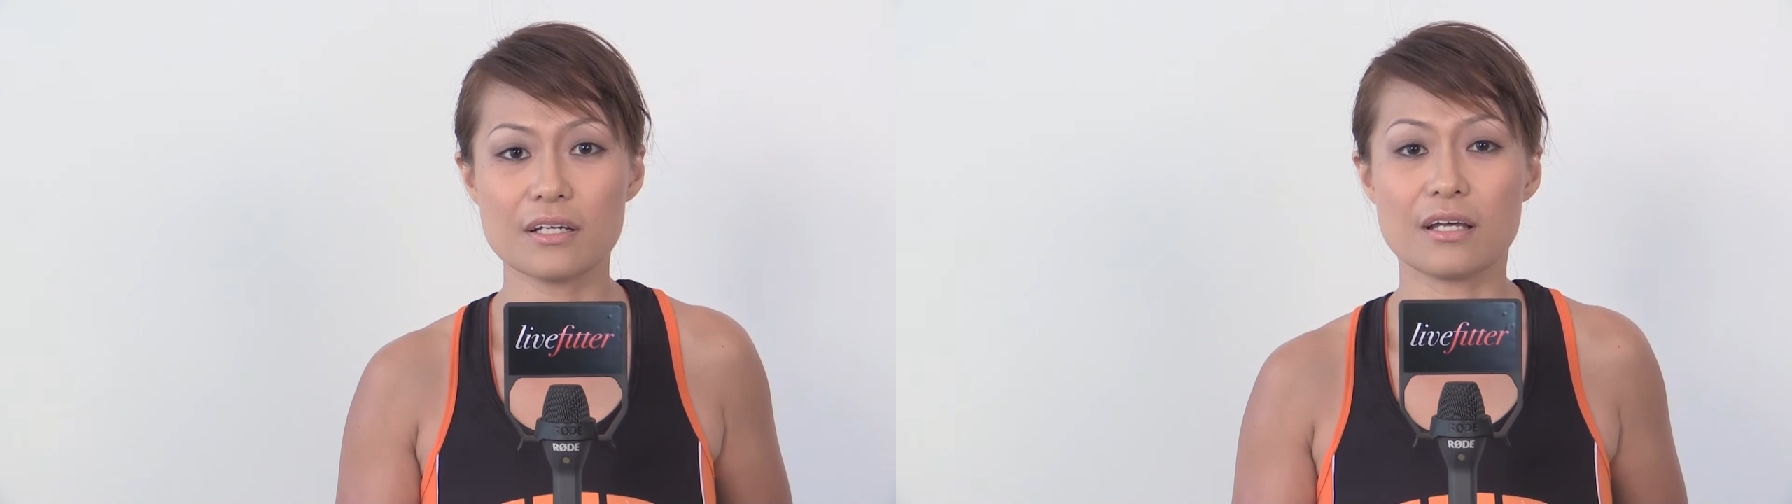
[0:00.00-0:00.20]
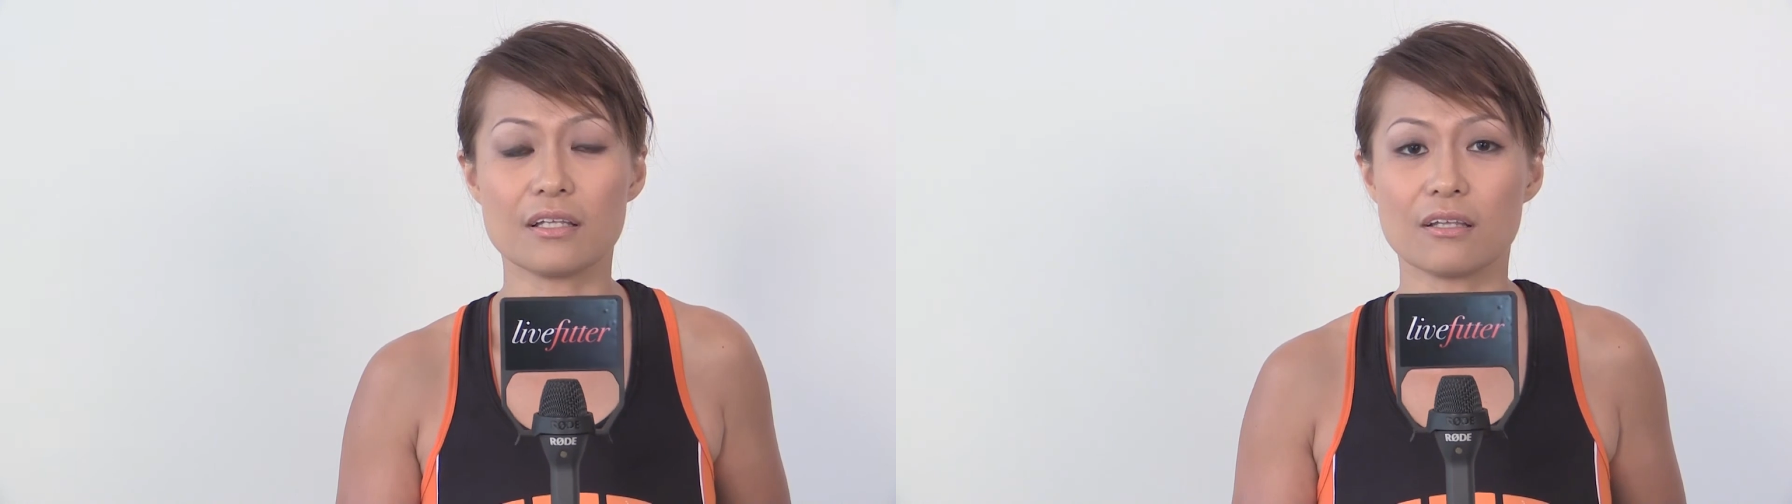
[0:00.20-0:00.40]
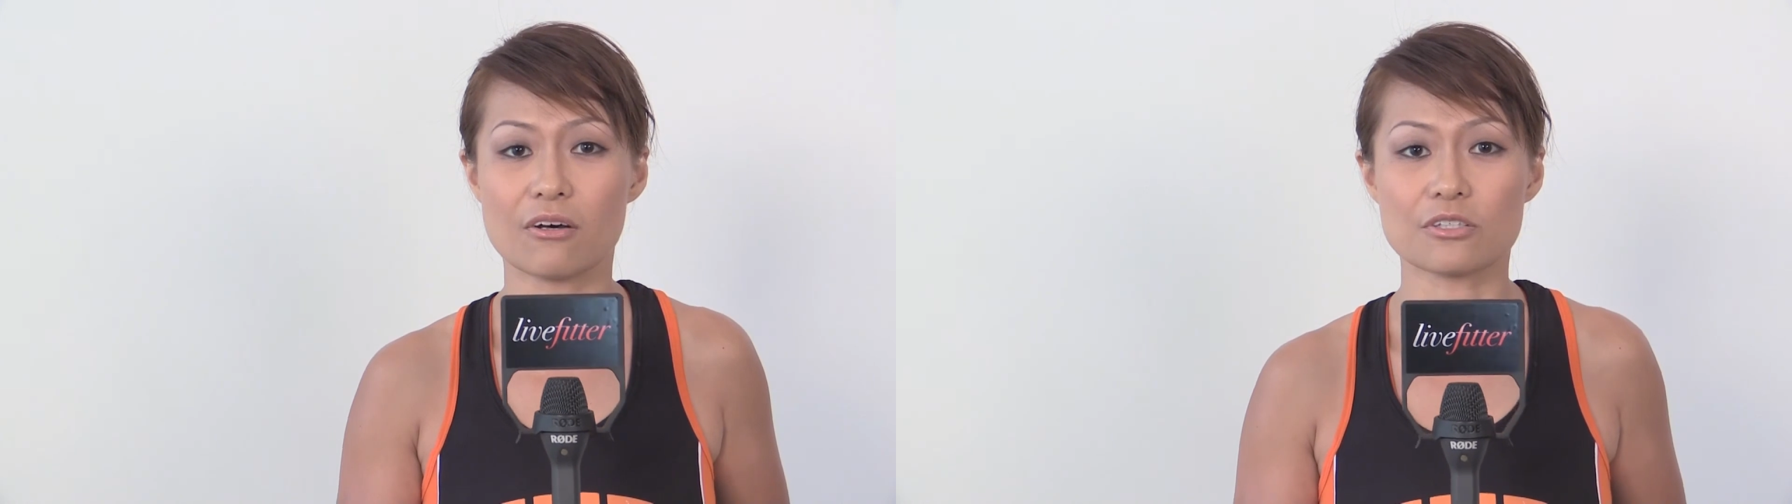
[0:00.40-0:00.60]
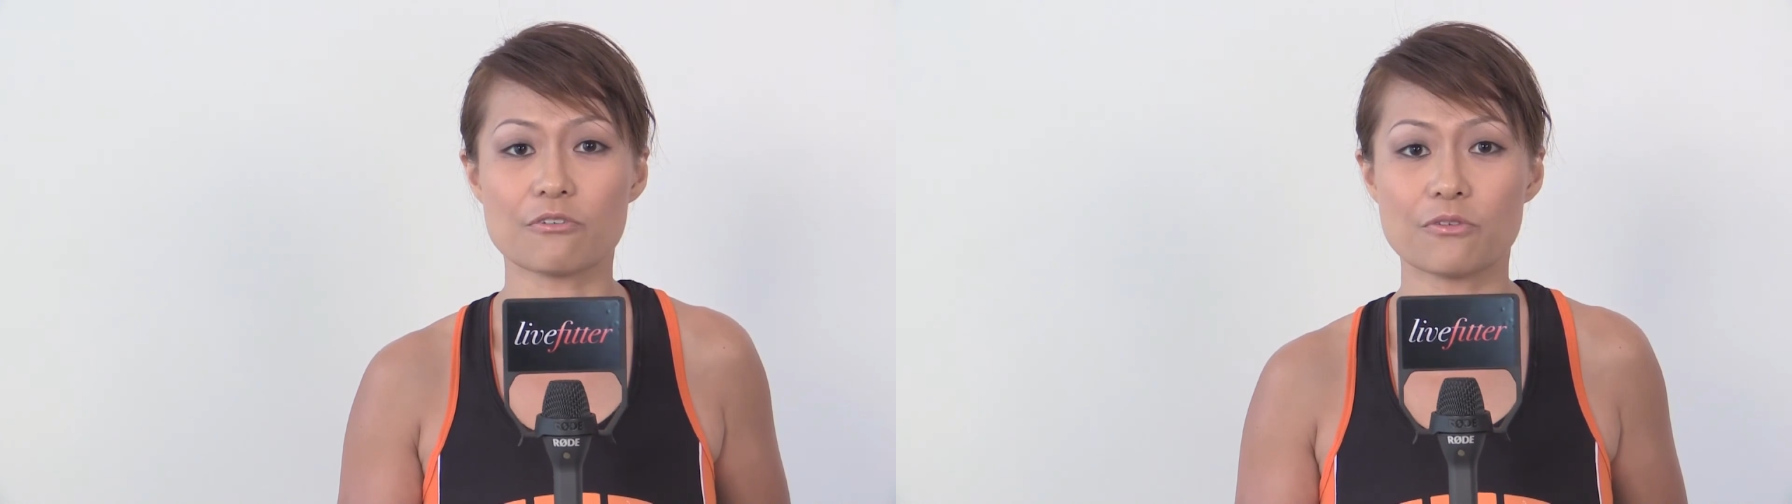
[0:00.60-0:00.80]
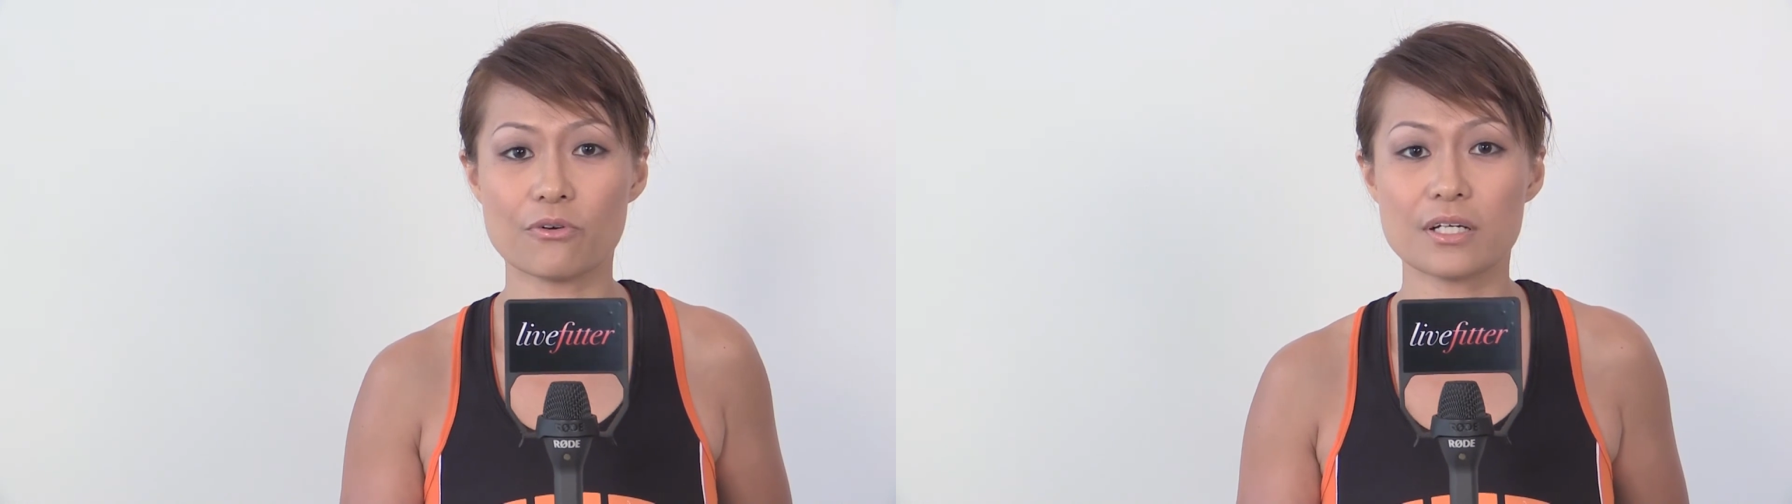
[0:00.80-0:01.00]
and lots
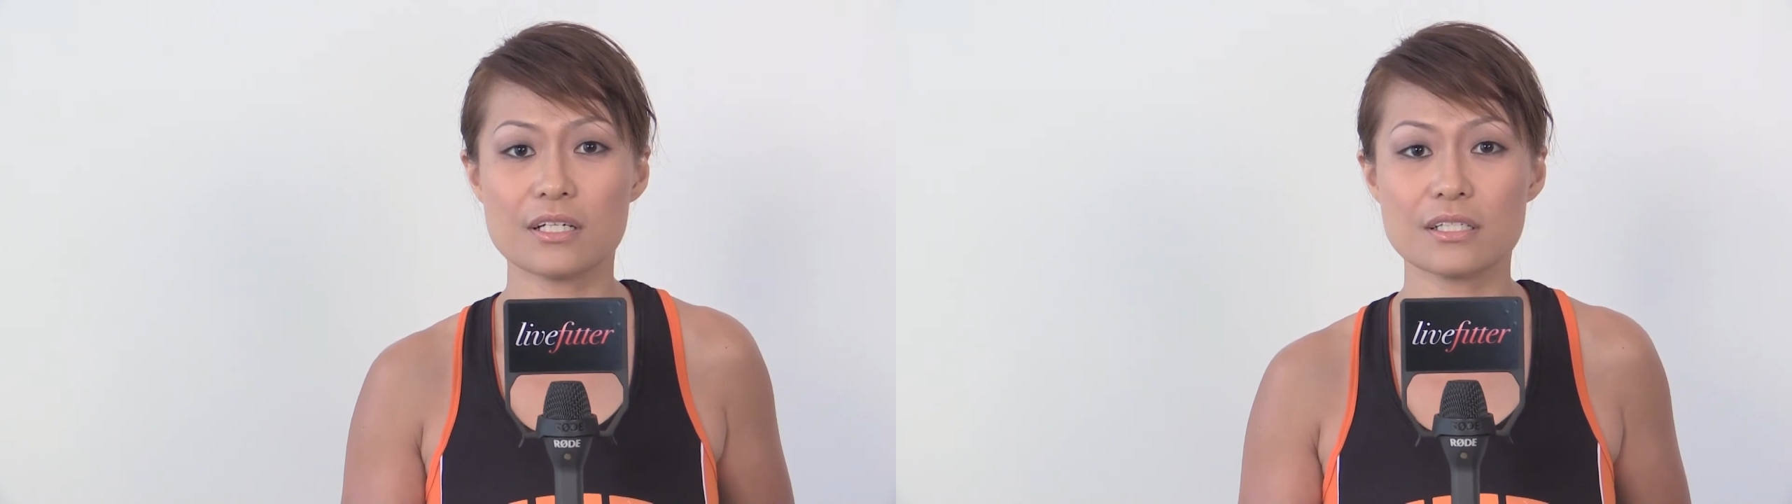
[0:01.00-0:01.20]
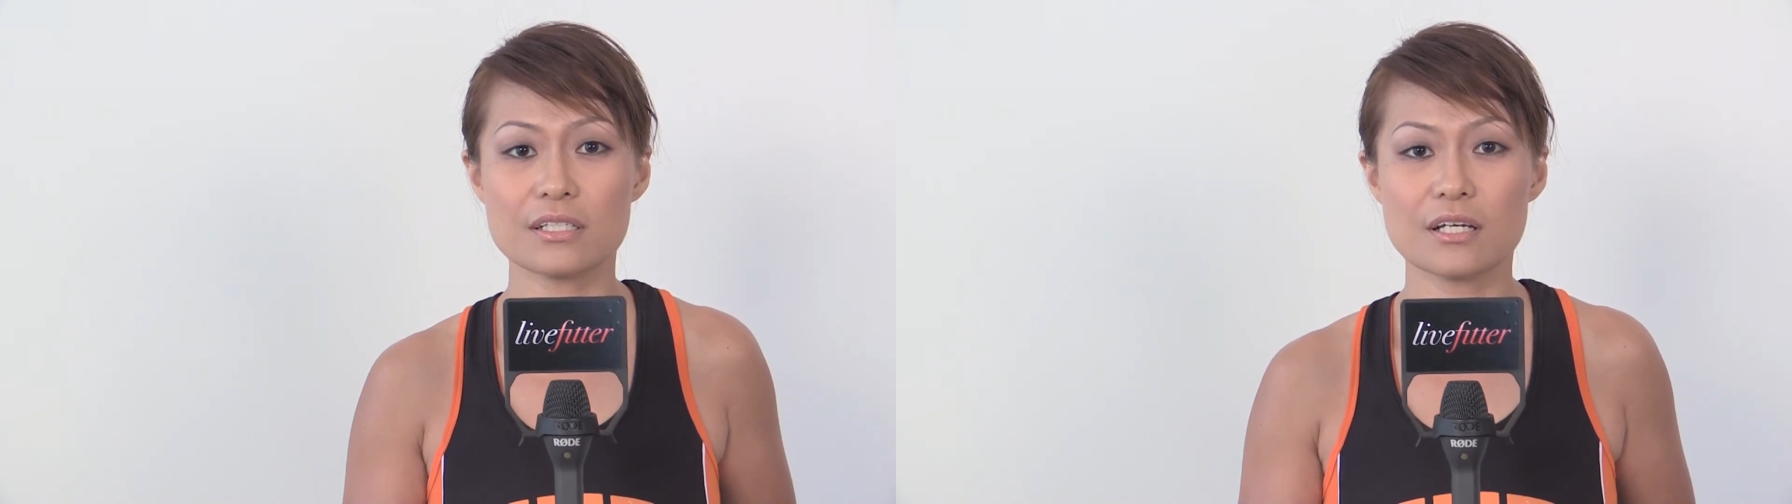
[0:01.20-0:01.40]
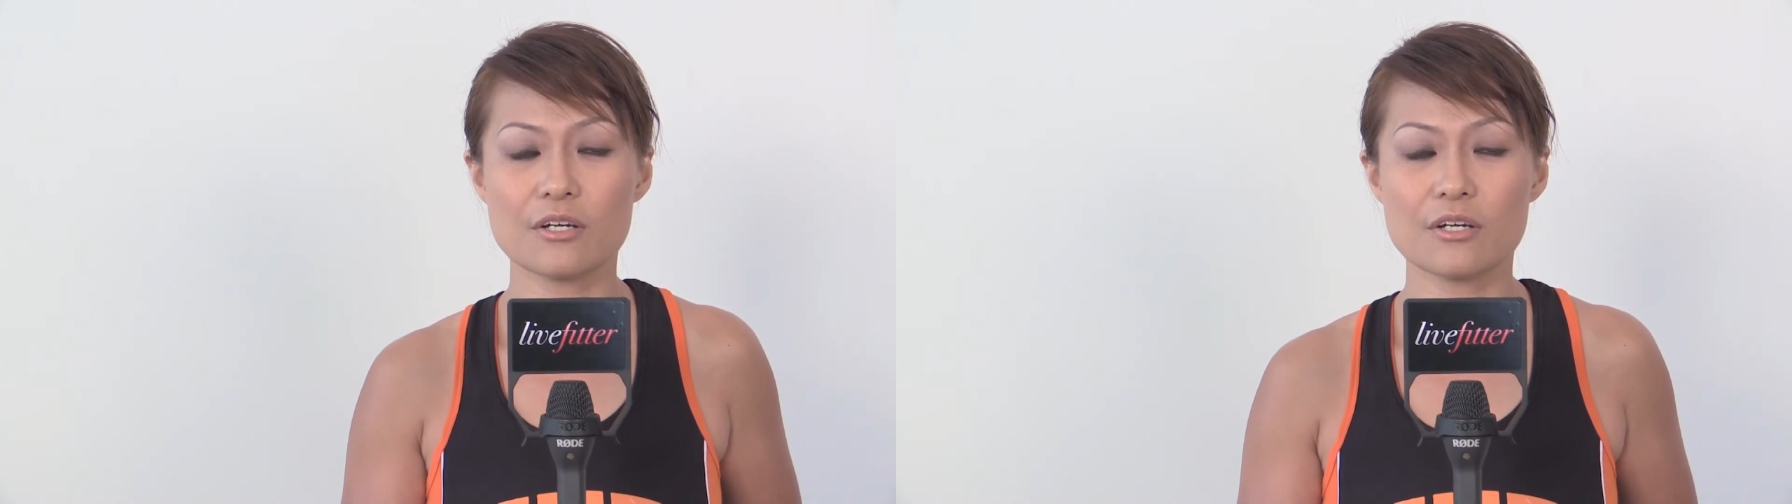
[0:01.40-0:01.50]
of focus.